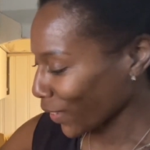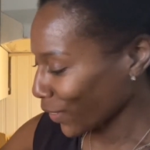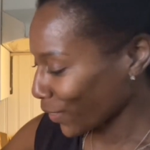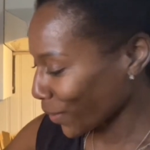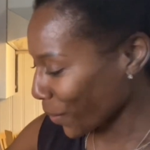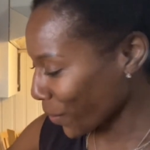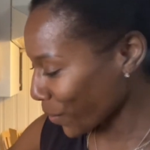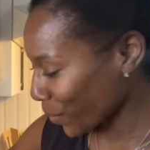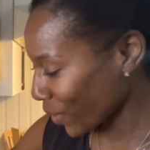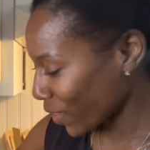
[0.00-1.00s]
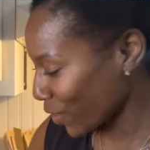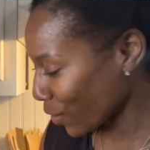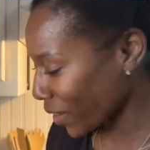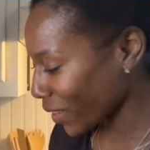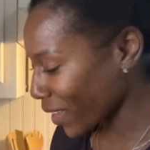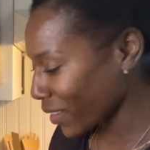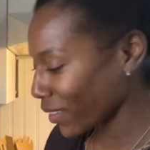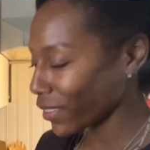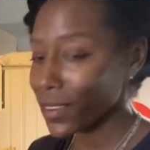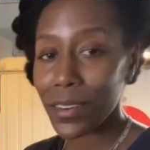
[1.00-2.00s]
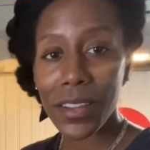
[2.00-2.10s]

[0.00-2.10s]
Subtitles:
So you're gonna let this sit on